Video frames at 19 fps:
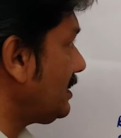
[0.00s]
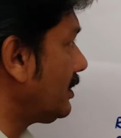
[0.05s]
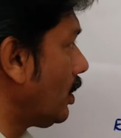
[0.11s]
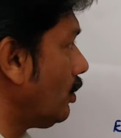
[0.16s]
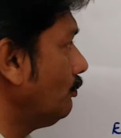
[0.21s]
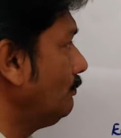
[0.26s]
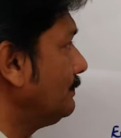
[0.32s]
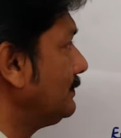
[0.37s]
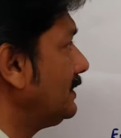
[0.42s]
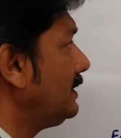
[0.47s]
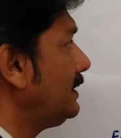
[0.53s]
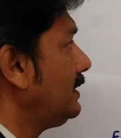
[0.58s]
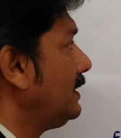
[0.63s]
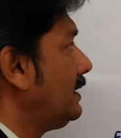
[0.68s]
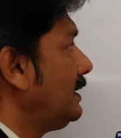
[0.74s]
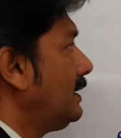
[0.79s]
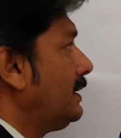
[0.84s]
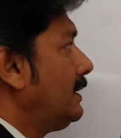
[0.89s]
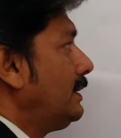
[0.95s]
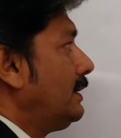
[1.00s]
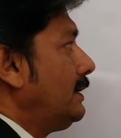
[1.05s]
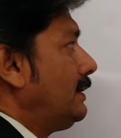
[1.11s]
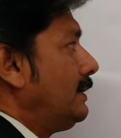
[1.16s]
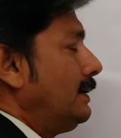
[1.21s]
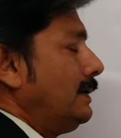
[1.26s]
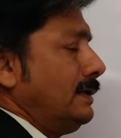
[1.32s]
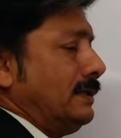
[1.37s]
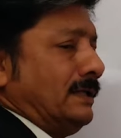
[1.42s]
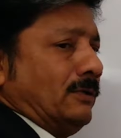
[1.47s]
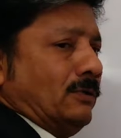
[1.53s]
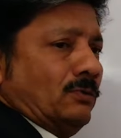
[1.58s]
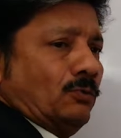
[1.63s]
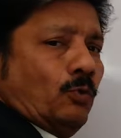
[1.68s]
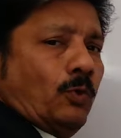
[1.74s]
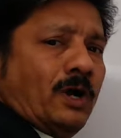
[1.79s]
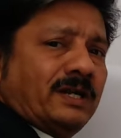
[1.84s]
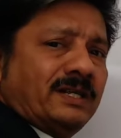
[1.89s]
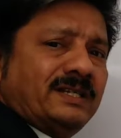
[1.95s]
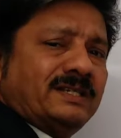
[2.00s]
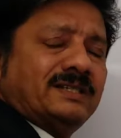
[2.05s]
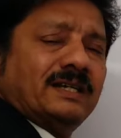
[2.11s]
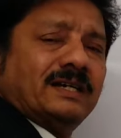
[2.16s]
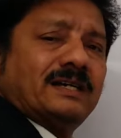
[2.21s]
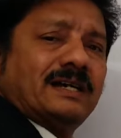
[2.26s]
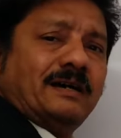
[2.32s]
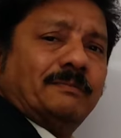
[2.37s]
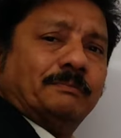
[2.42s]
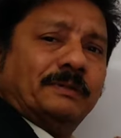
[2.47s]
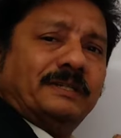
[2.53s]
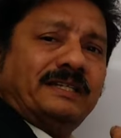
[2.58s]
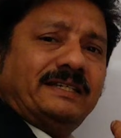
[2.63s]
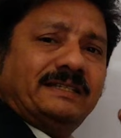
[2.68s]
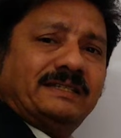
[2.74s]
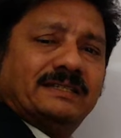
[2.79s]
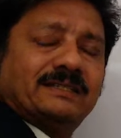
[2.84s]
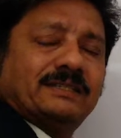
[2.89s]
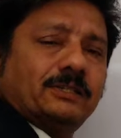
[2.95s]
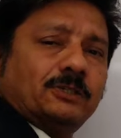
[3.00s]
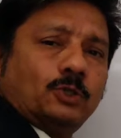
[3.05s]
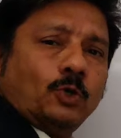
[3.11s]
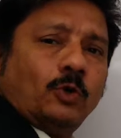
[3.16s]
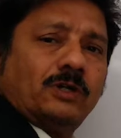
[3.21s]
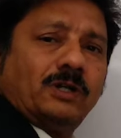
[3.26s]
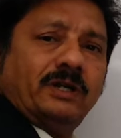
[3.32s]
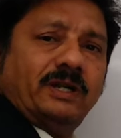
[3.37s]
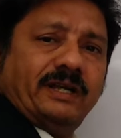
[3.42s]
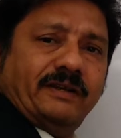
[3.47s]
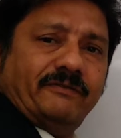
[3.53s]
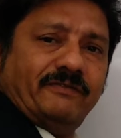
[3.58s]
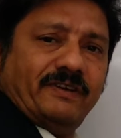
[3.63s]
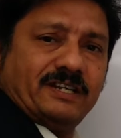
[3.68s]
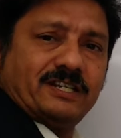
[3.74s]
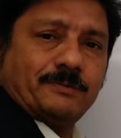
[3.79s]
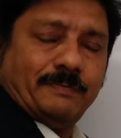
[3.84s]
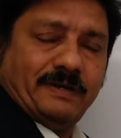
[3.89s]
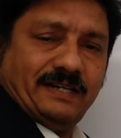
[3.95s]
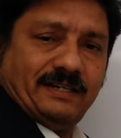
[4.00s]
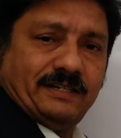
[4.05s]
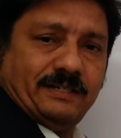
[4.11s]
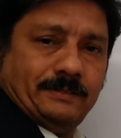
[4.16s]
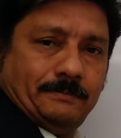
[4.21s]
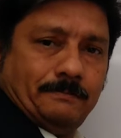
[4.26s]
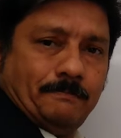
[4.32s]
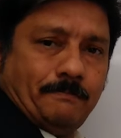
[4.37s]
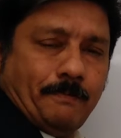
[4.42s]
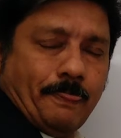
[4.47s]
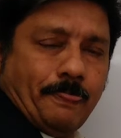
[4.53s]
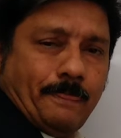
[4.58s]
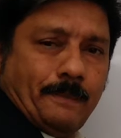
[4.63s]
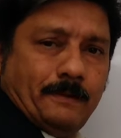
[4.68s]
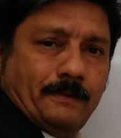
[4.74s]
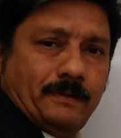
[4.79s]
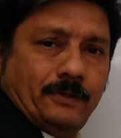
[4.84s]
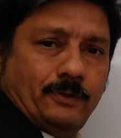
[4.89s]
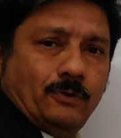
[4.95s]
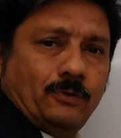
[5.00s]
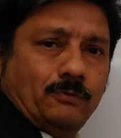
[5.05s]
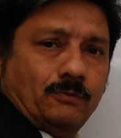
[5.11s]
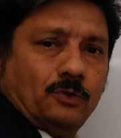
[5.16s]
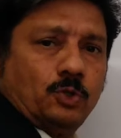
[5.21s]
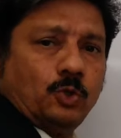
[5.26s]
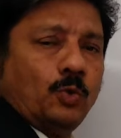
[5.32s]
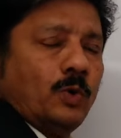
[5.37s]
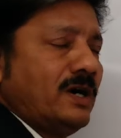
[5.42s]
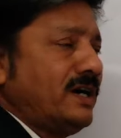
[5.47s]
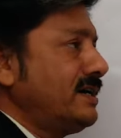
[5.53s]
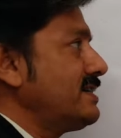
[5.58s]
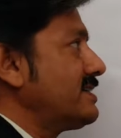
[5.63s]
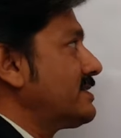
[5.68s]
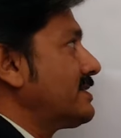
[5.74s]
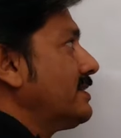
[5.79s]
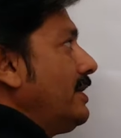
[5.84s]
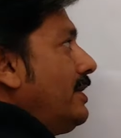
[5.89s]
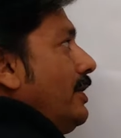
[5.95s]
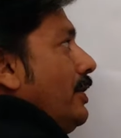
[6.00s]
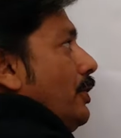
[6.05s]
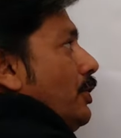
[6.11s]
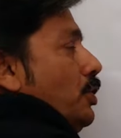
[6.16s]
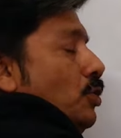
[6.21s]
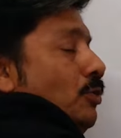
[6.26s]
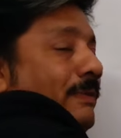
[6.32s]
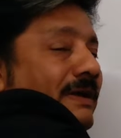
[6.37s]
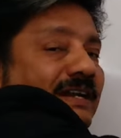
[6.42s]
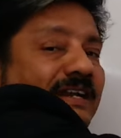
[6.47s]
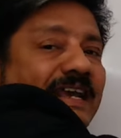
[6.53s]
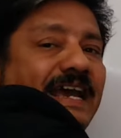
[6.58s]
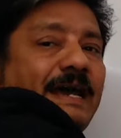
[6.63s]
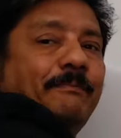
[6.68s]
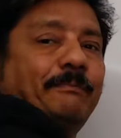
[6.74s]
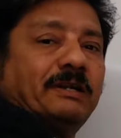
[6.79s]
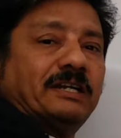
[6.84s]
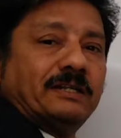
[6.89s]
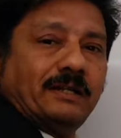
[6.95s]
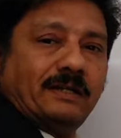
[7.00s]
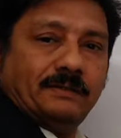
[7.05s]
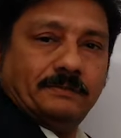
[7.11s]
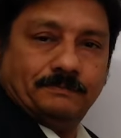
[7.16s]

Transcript: Now, what is a company's total investment, towards human capital?